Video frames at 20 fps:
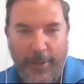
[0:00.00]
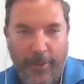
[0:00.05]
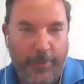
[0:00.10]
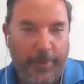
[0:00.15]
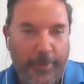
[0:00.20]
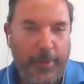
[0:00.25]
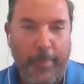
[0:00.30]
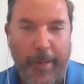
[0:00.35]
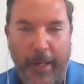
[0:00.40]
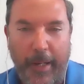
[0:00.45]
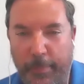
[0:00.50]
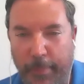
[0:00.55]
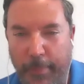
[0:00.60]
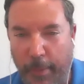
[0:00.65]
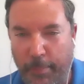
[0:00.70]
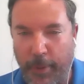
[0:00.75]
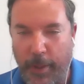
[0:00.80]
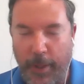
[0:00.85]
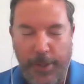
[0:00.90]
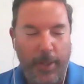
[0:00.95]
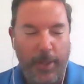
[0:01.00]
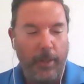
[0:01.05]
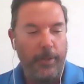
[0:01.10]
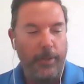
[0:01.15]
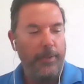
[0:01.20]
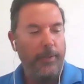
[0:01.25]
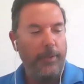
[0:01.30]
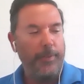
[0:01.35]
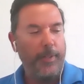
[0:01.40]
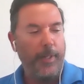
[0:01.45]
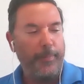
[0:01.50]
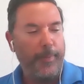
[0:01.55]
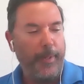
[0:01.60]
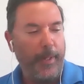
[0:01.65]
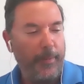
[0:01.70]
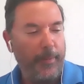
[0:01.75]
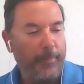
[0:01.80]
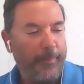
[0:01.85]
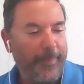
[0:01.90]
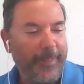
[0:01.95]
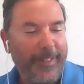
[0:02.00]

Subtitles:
you're making me blush. Stop.